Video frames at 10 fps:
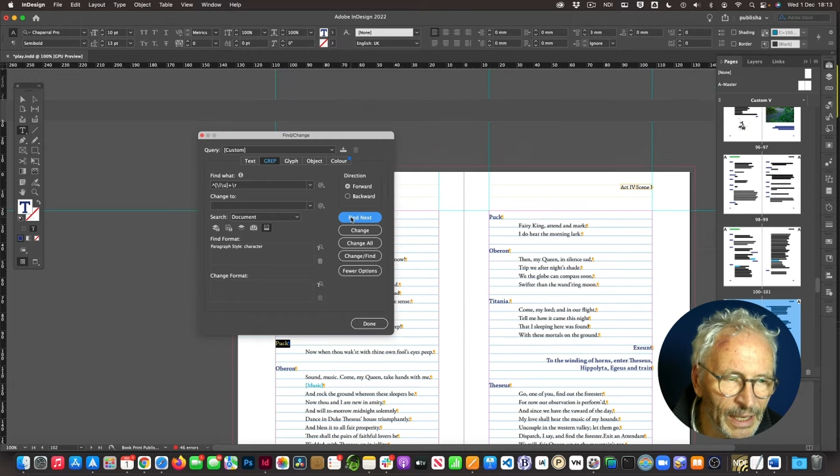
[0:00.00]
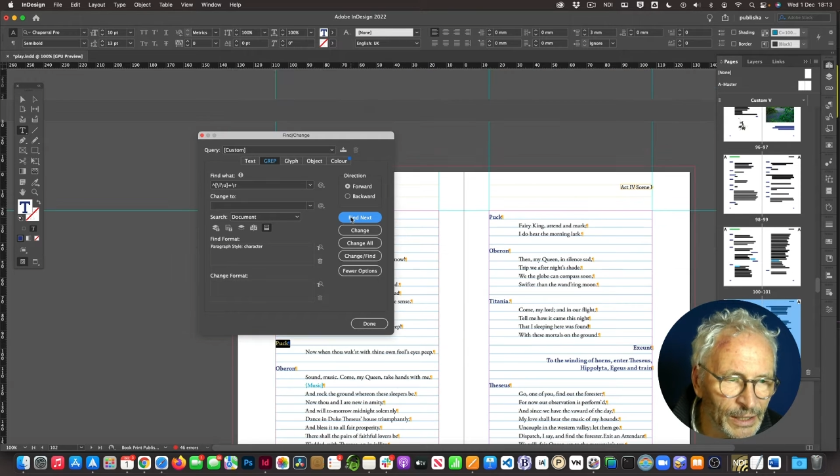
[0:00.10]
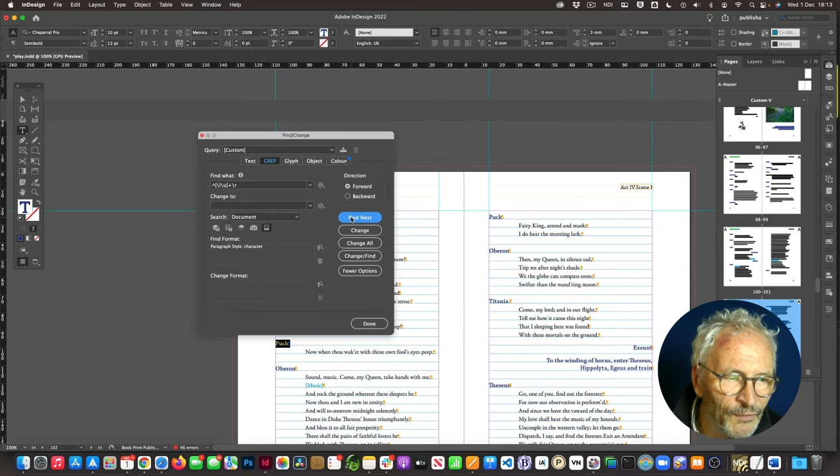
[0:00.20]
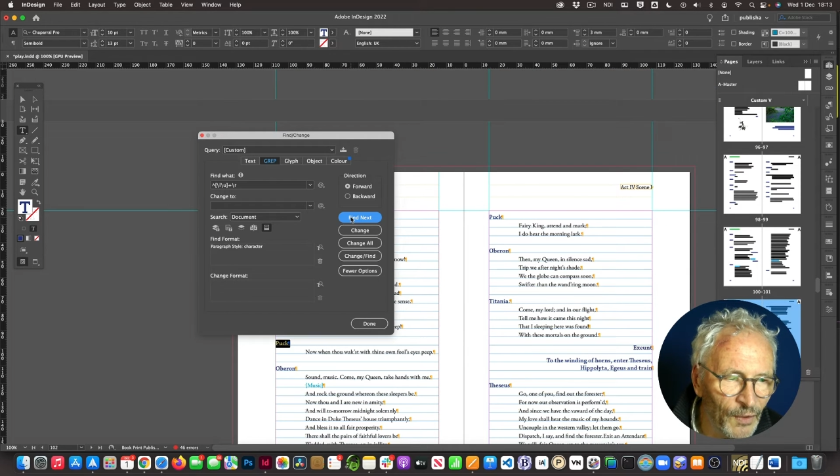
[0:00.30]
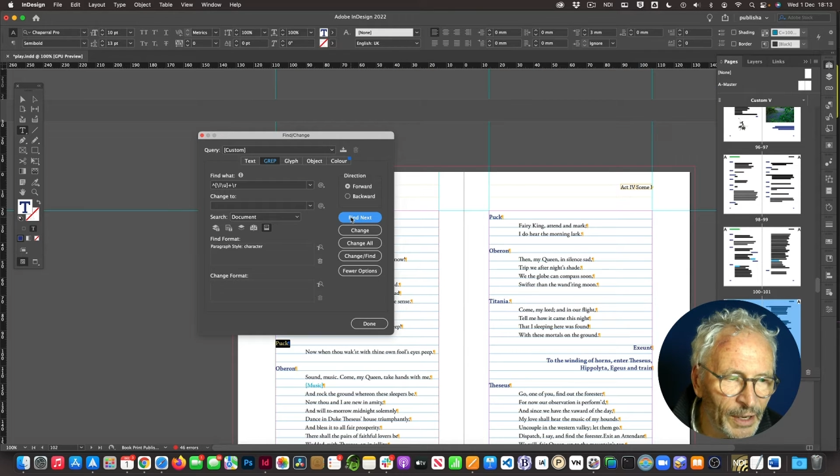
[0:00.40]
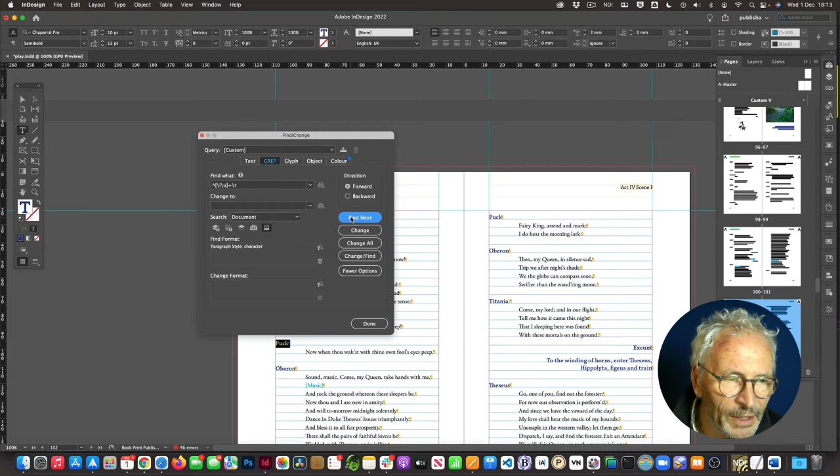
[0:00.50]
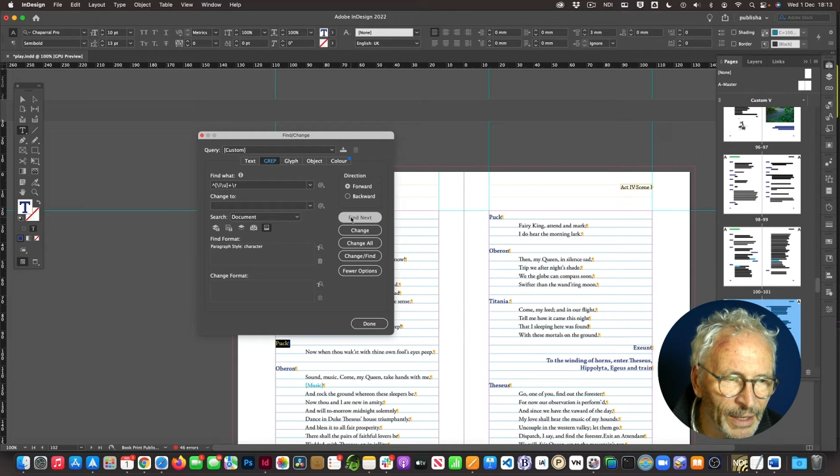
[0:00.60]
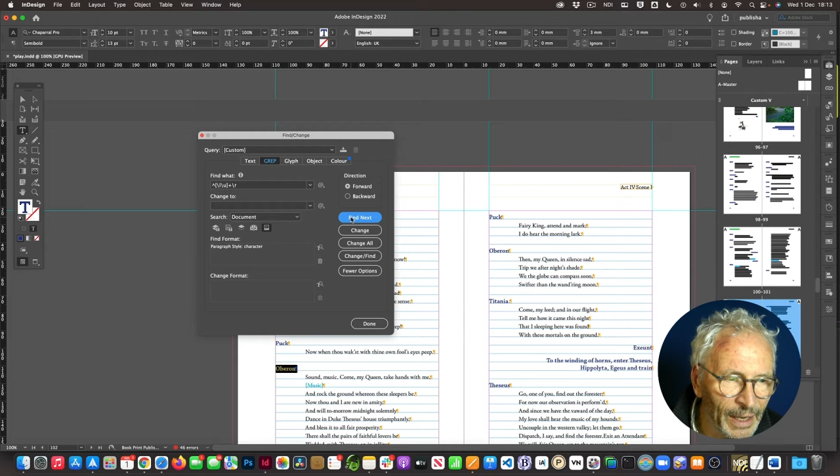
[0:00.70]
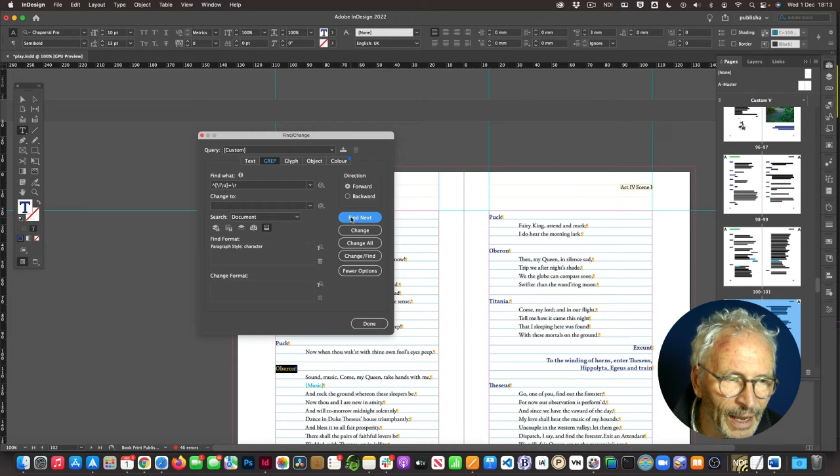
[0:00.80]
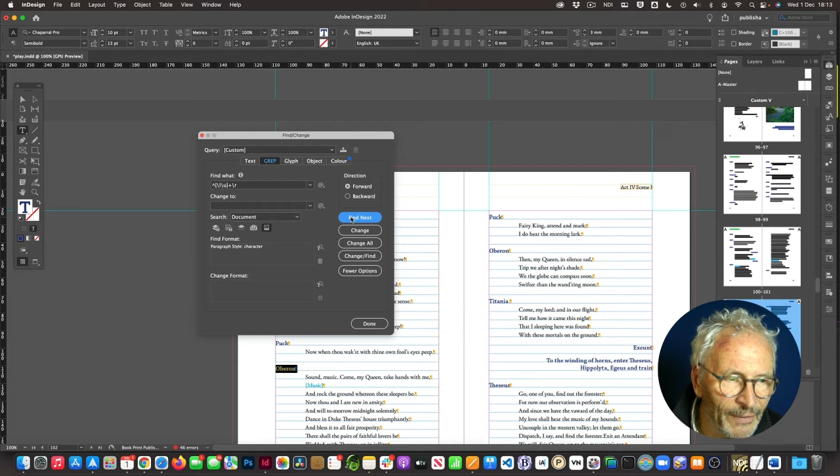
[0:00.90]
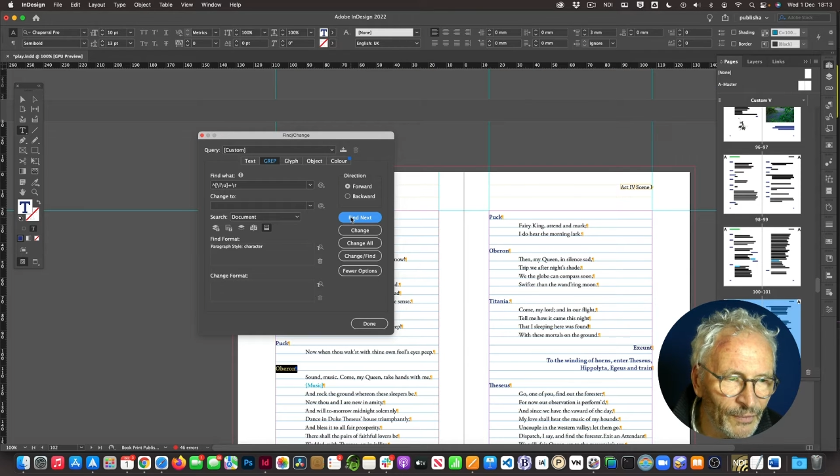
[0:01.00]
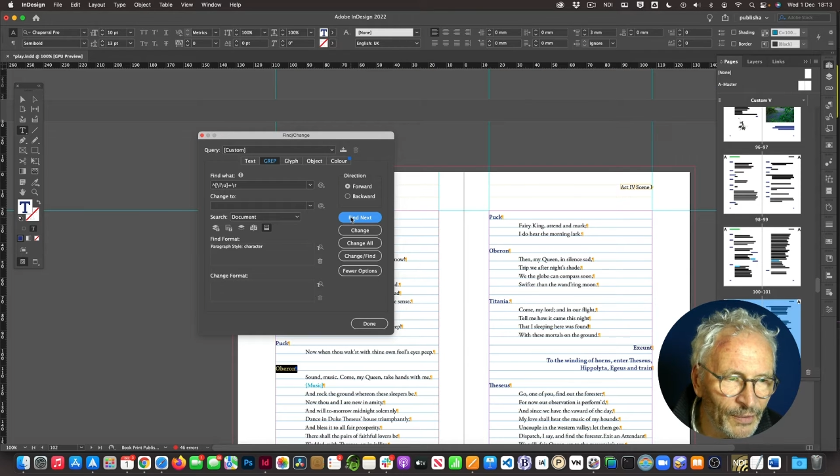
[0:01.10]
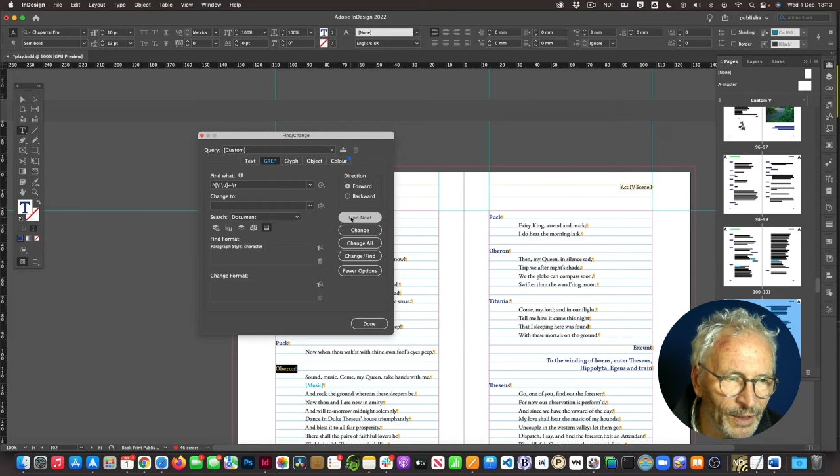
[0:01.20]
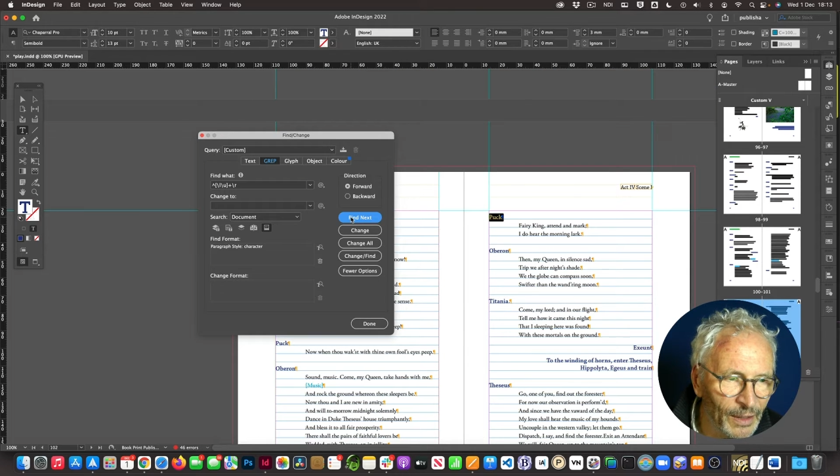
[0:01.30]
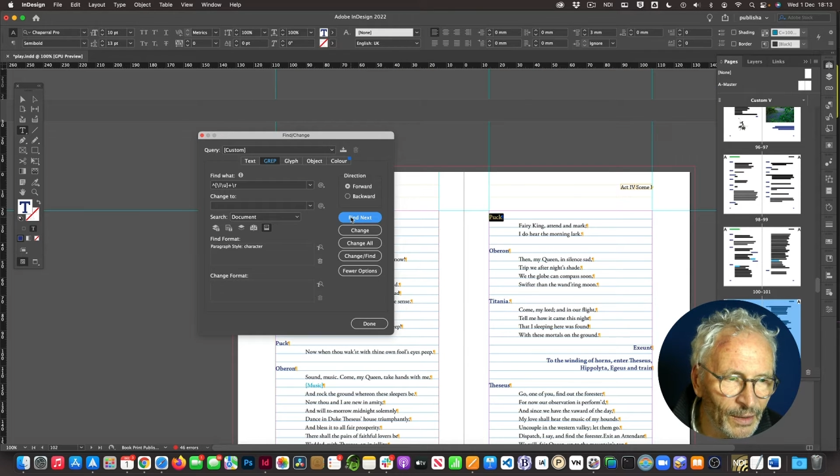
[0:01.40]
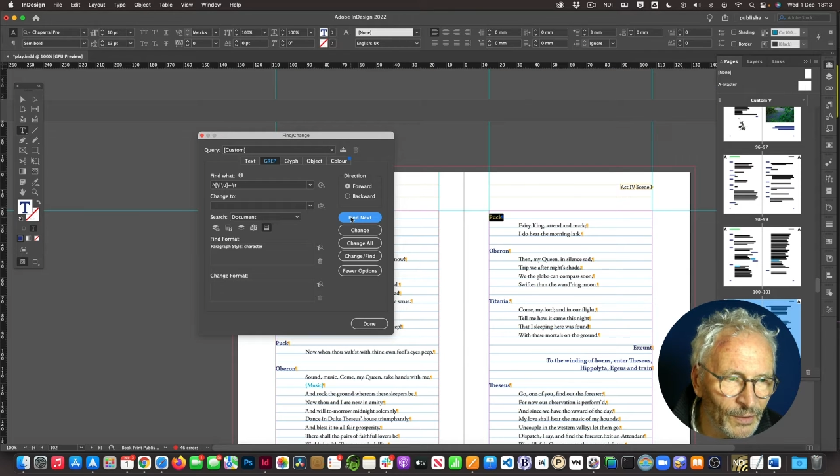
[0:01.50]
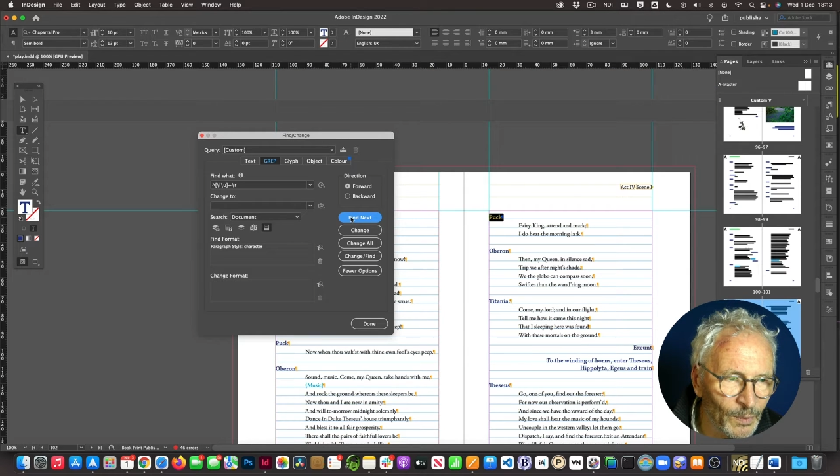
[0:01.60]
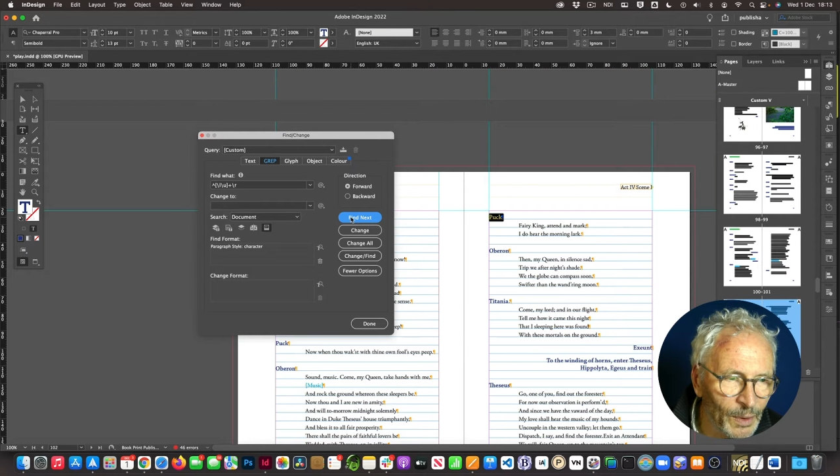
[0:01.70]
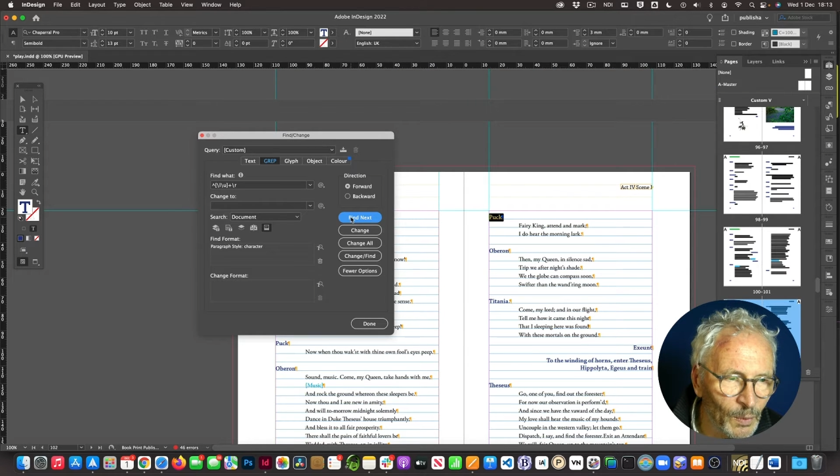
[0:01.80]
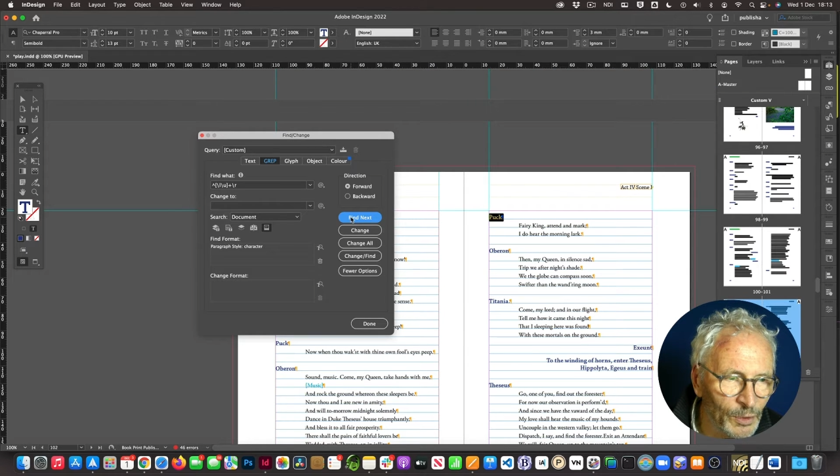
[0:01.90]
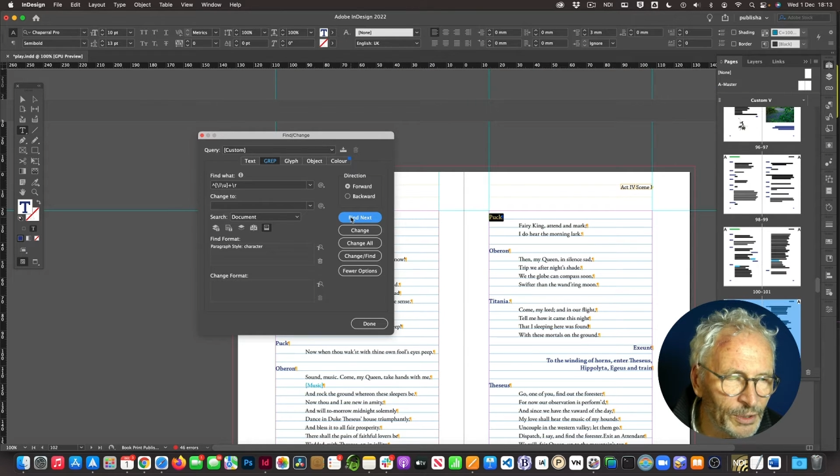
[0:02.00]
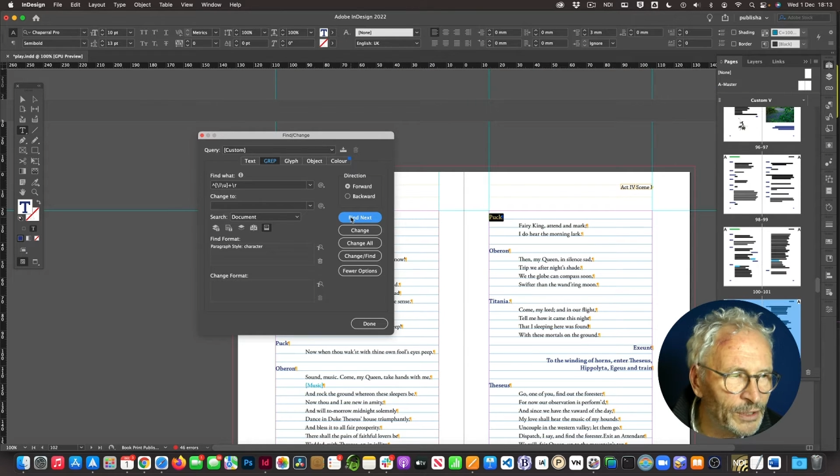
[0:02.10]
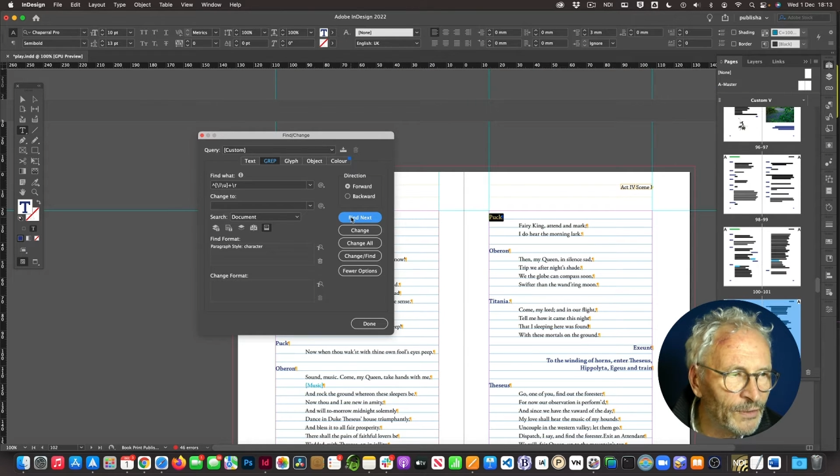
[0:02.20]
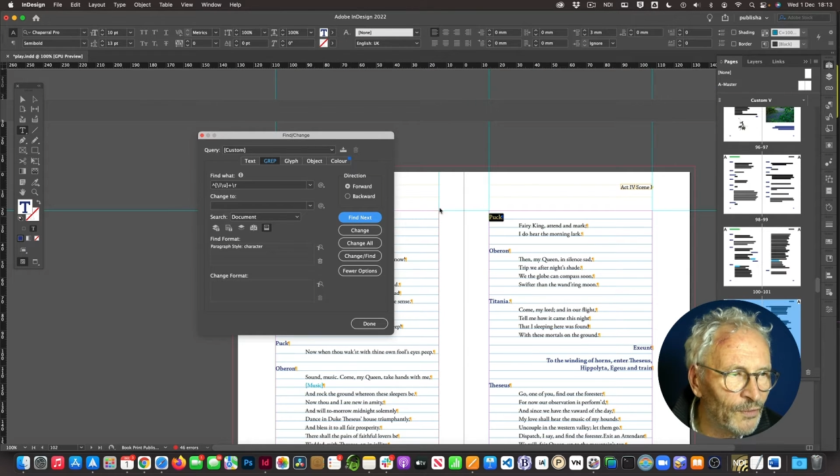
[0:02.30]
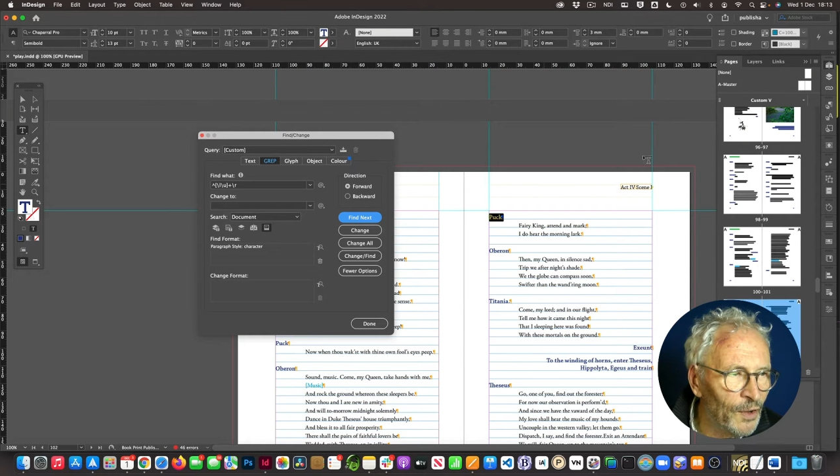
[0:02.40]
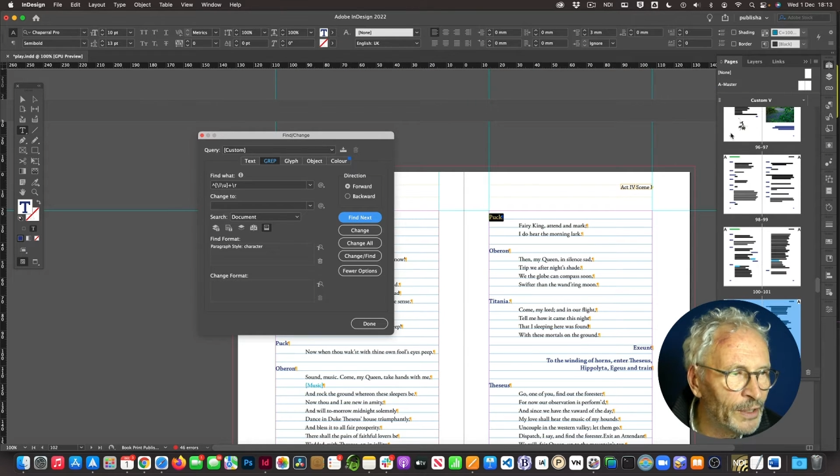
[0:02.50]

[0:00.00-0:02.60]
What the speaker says: finding everything that we want it to find.